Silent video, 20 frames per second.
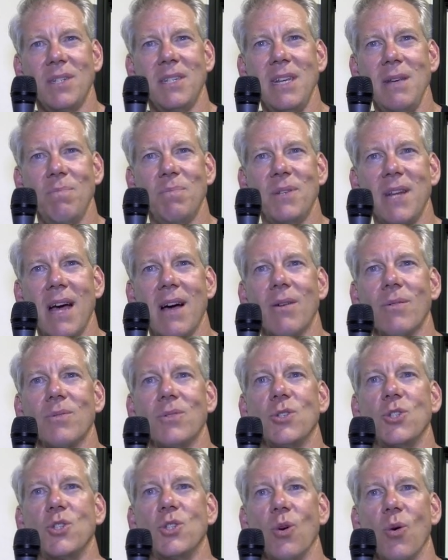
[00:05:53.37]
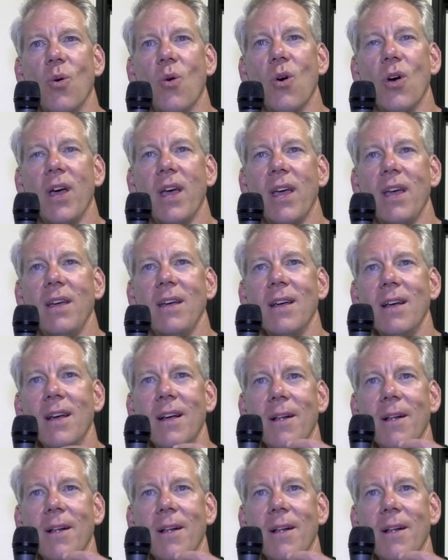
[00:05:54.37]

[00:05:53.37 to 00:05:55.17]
deep down joy